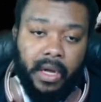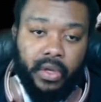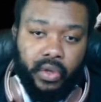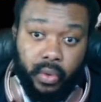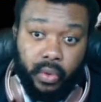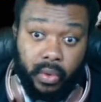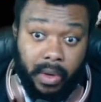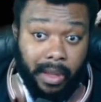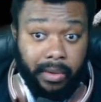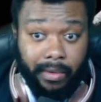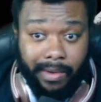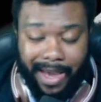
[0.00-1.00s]
two
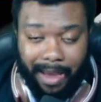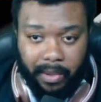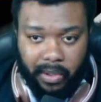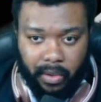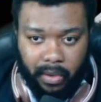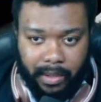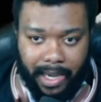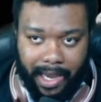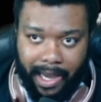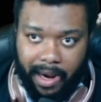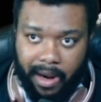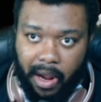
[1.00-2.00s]
or three episodes
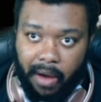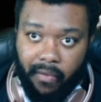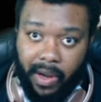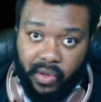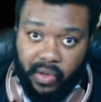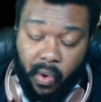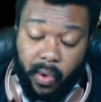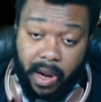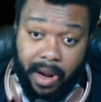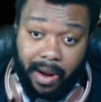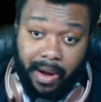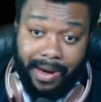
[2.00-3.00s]
ahead of what's going
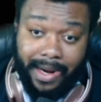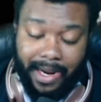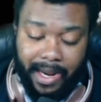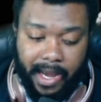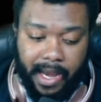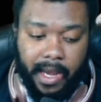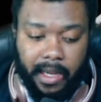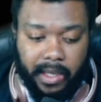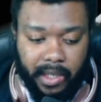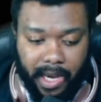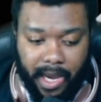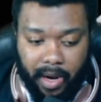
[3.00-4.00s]
on on the
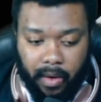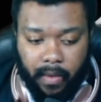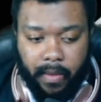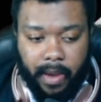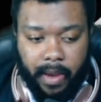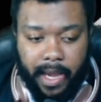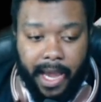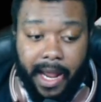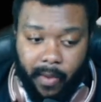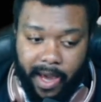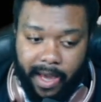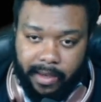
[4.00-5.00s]
channel.
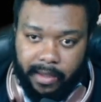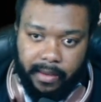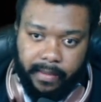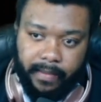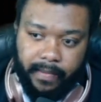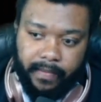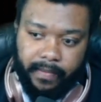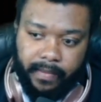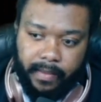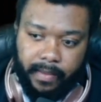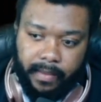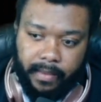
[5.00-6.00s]
Anyways,
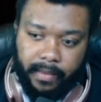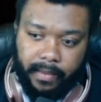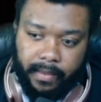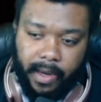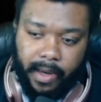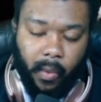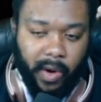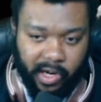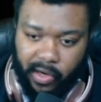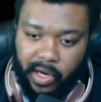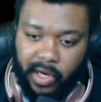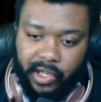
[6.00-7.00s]
we're just gonna